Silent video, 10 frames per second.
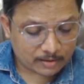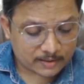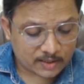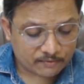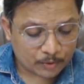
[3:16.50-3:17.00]

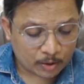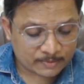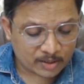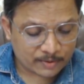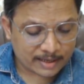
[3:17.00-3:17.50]
So if you
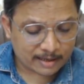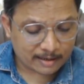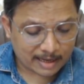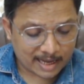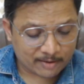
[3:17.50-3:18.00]
observe
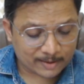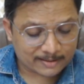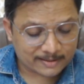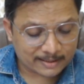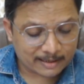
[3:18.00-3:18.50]
here, I have
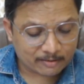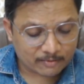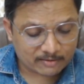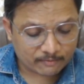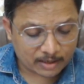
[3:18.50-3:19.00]
considered
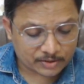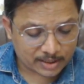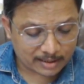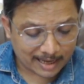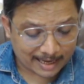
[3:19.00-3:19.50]
one
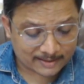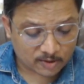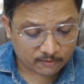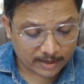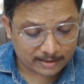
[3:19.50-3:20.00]
function x
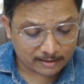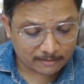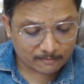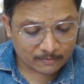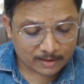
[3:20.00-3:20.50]
of n,
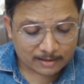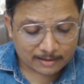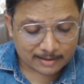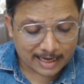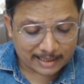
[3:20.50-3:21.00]

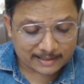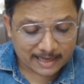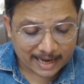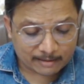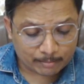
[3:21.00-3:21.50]
that is
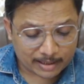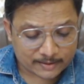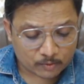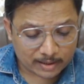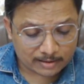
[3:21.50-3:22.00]
n
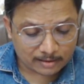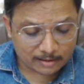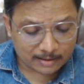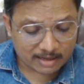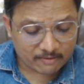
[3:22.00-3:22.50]
plus one
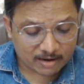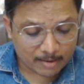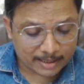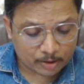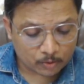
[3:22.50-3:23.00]
divided
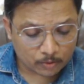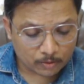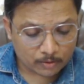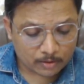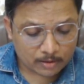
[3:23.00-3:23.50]
by two,
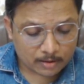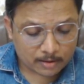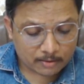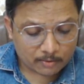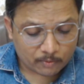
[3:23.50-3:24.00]

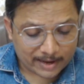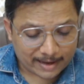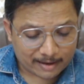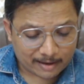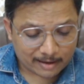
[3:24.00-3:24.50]

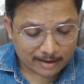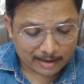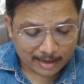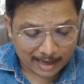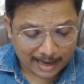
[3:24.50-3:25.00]
where
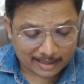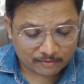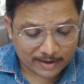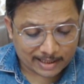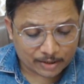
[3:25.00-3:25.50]
n
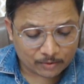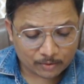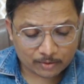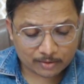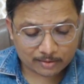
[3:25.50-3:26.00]

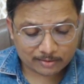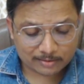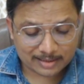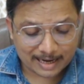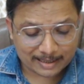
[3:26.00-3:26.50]
value
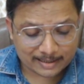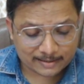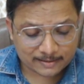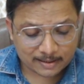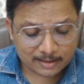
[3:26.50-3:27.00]
that
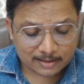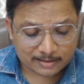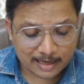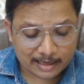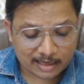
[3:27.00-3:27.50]
is
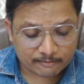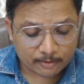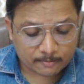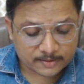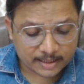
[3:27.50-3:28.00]
starting
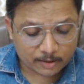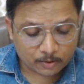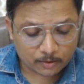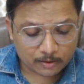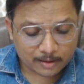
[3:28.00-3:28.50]
from
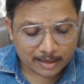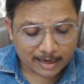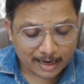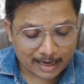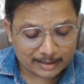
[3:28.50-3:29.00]
zero
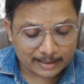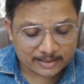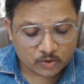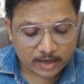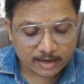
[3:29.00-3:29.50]
and it
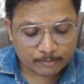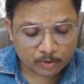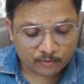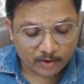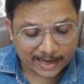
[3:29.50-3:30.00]
is going up
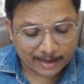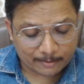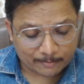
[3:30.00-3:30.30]
to five.